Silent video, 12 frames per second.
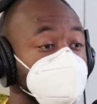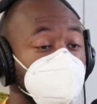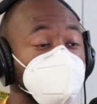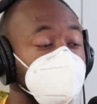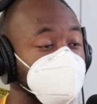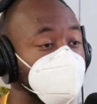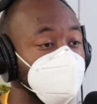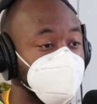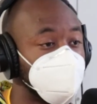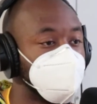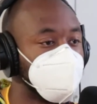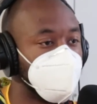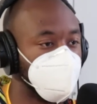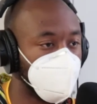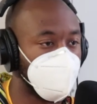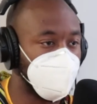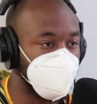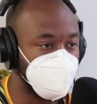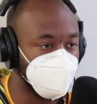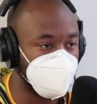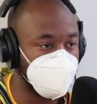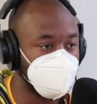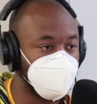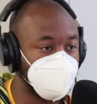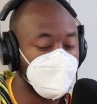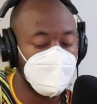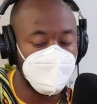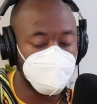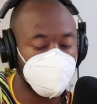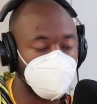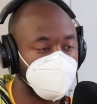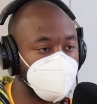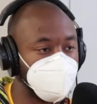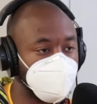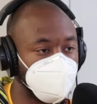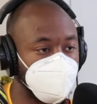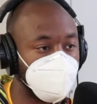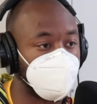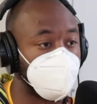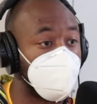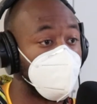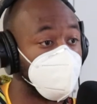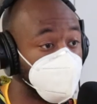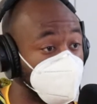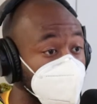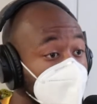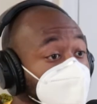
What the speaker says: Sometimes it makes sense that your page isn't politically aligned with